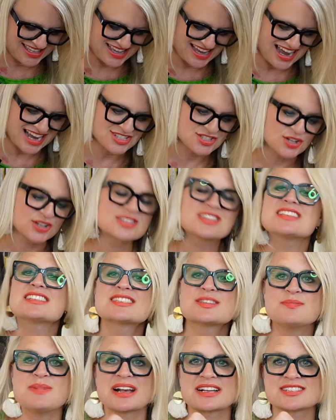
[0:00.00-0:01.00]
I took this
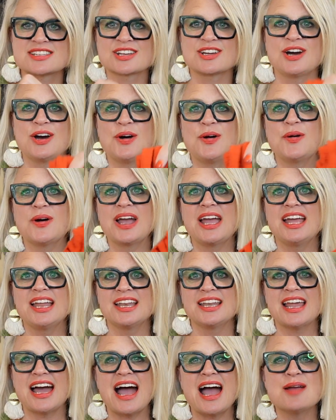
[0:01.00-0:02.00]
to Mexico
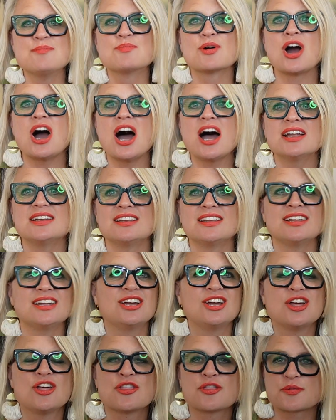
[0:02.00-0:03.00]
and I brought
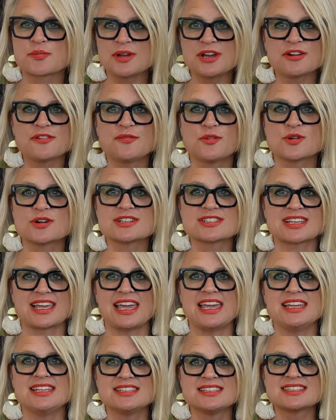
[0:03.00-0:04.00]
3 or 4
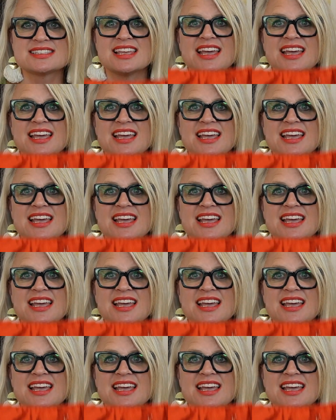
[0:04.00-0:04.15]
skeins,